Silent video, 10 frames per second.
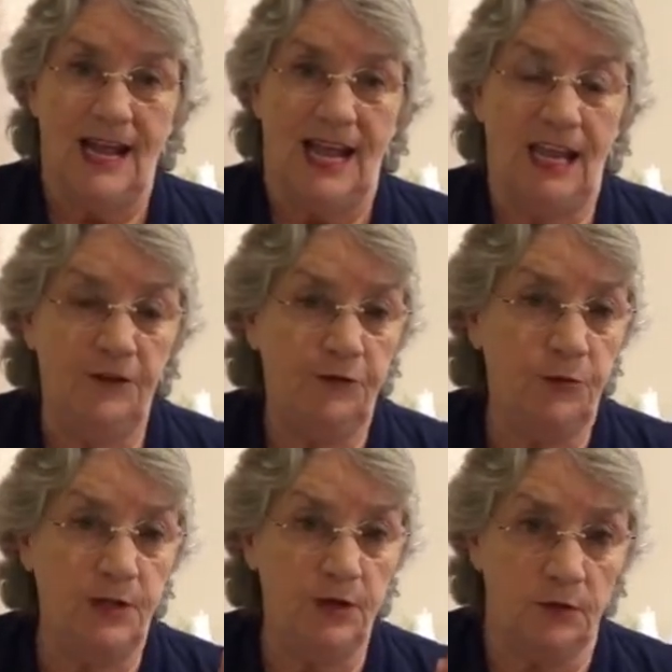If
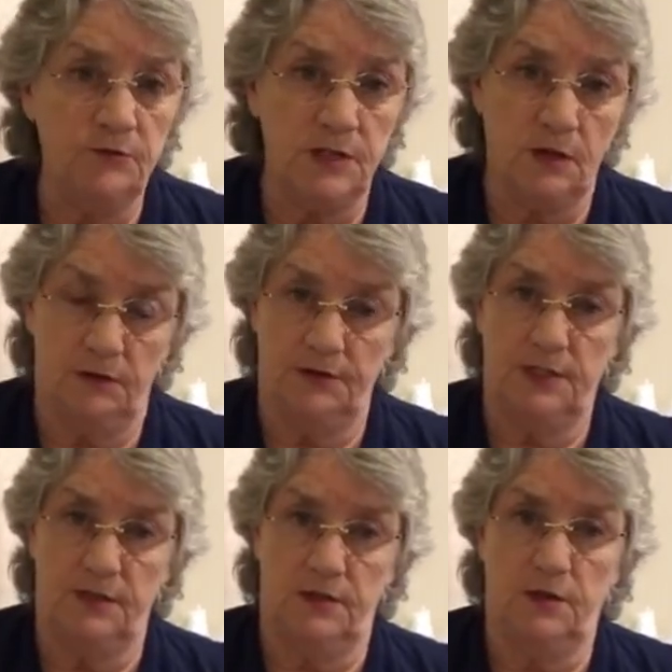we don't resolve it
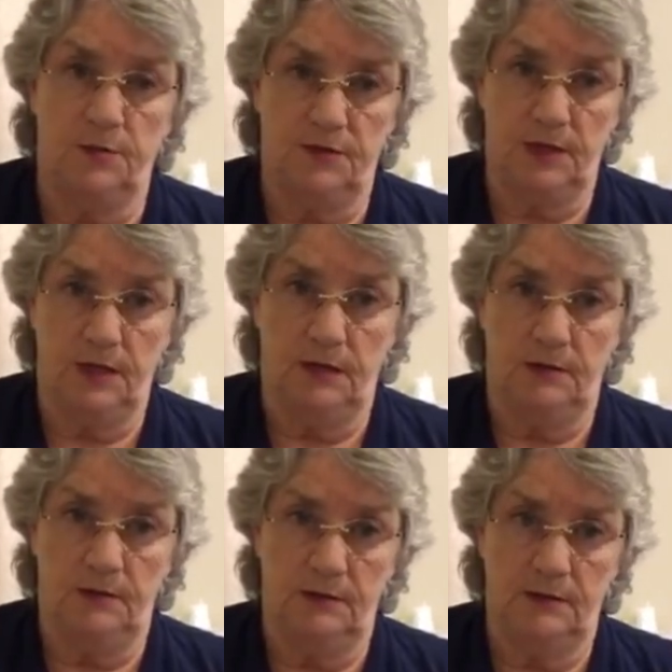at the top of the
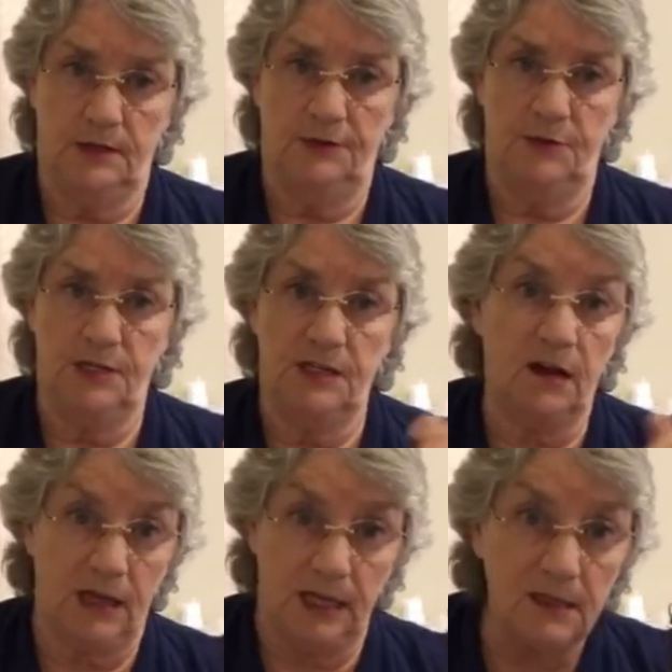hill, if we
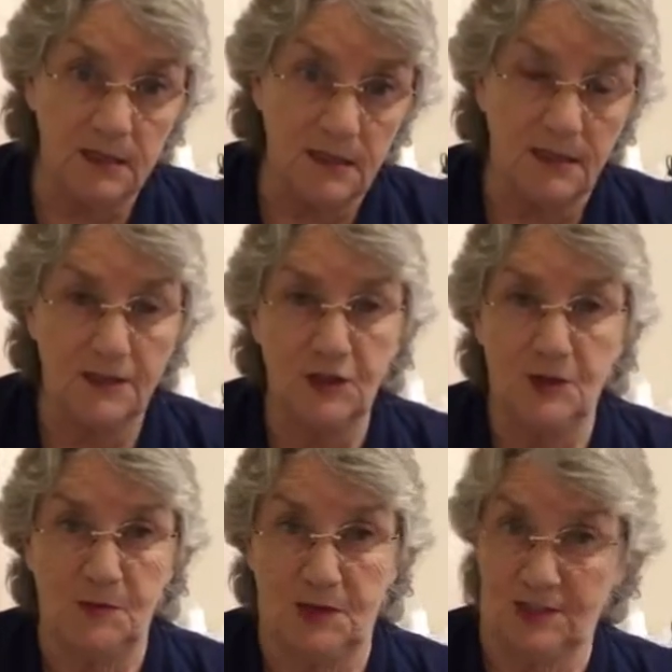duck it
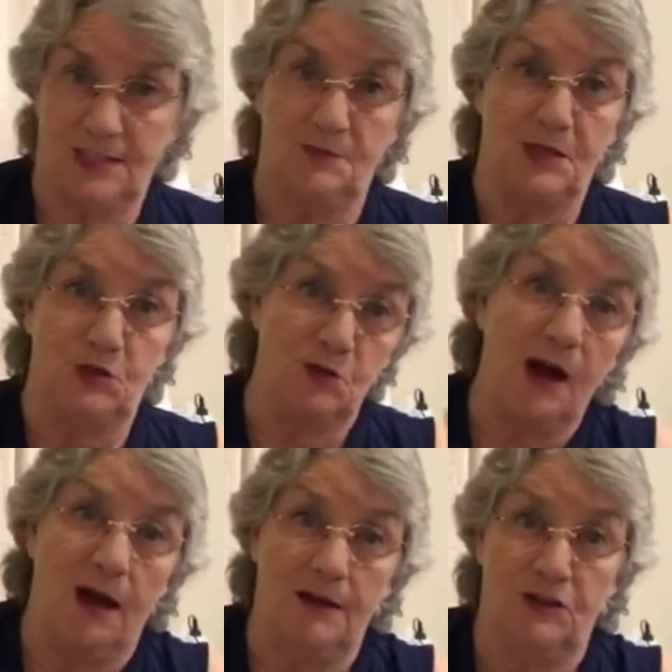because it's a bit too
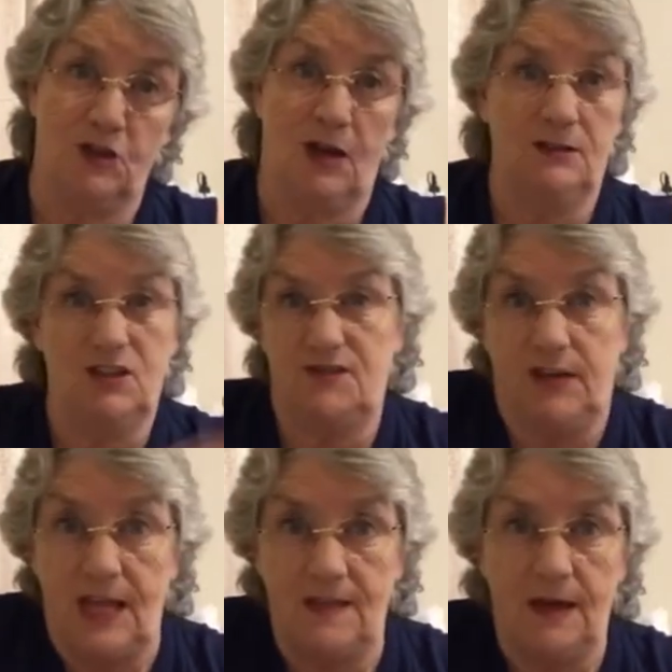hard, so I'll just
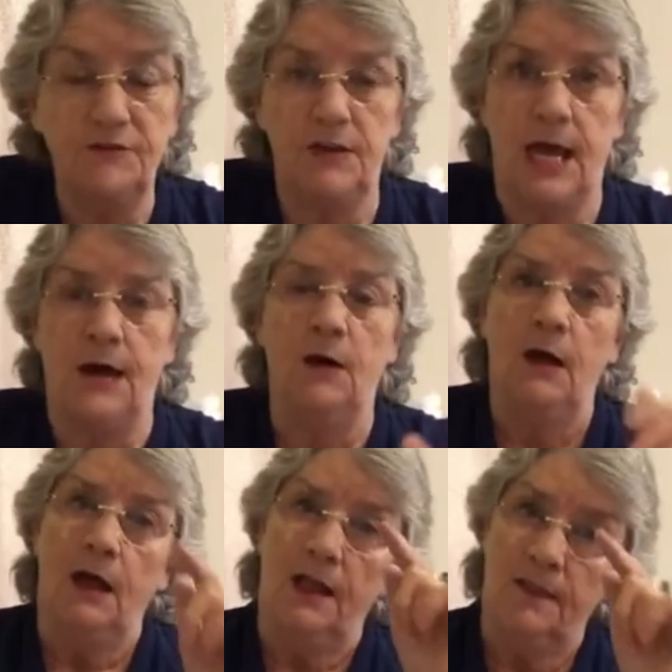forget that for now.
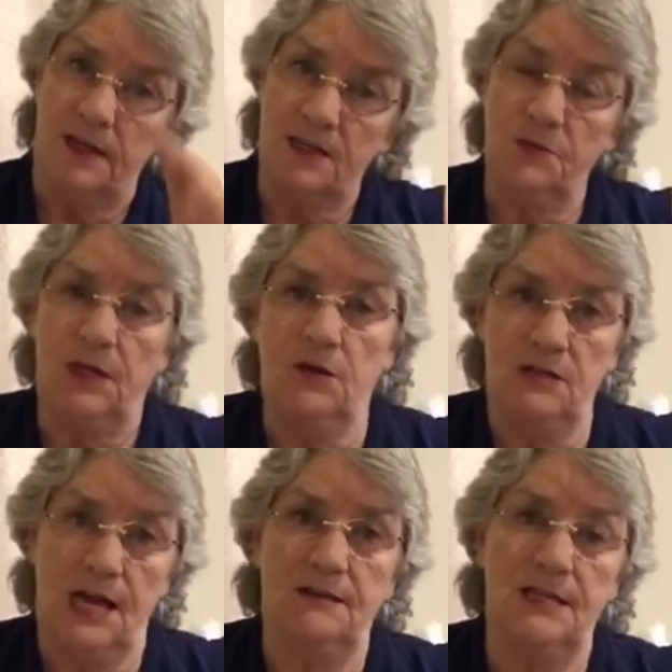Then as we go
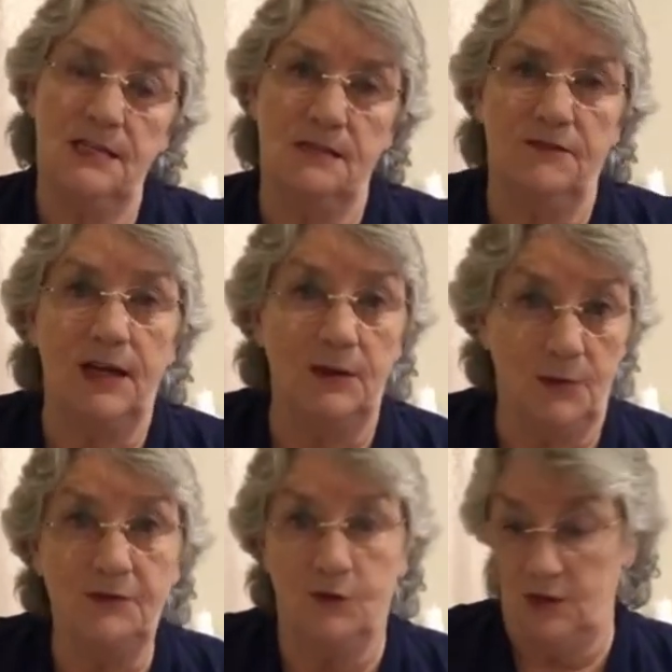down into the valley, we
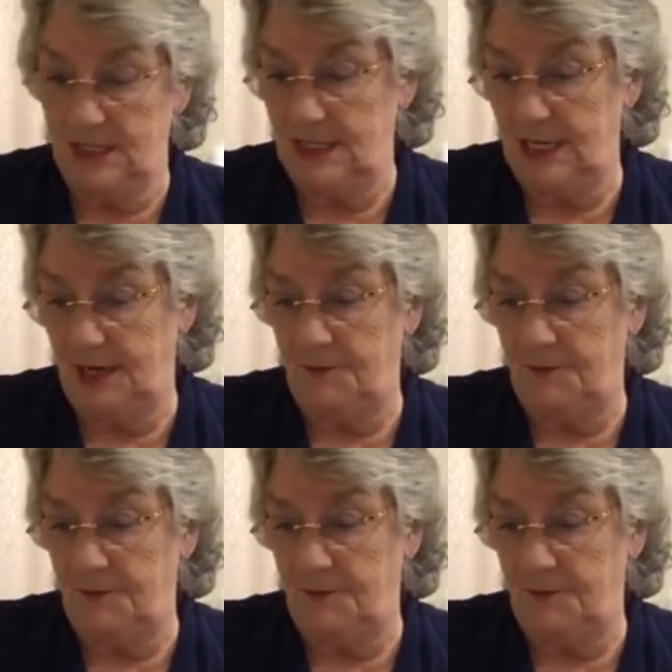fall asleep.